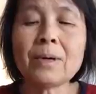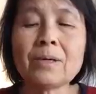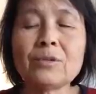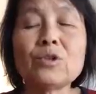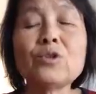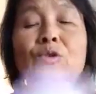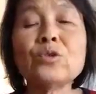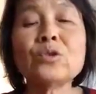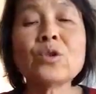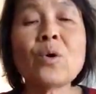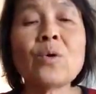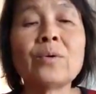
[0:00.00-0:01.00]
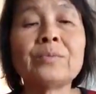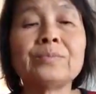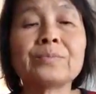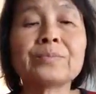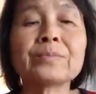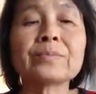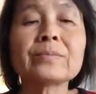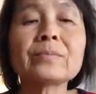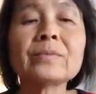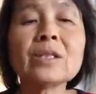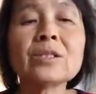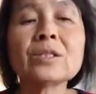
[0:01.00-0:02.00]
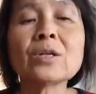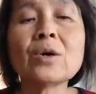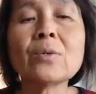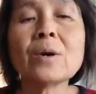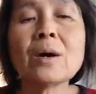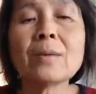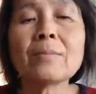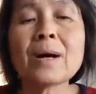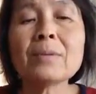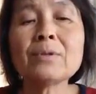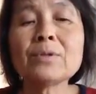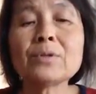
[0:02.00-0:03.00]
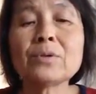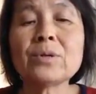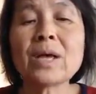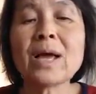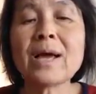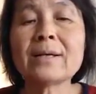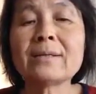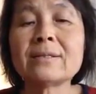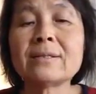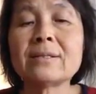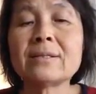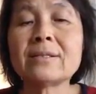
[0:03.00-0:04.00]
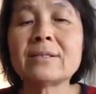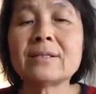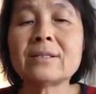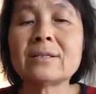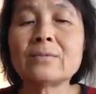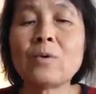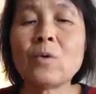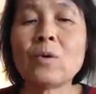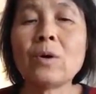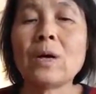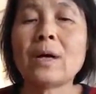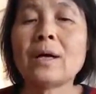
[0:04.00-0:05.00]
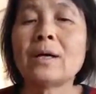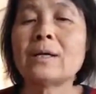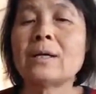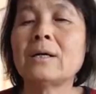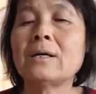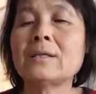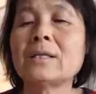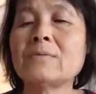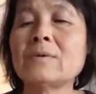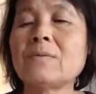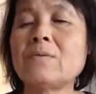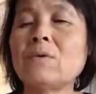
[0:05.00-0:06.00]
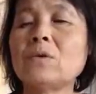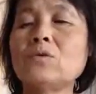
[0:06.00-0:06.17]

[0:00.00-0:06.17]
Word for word: a new song. So, Bible story Acts 4, uh, chapter 4,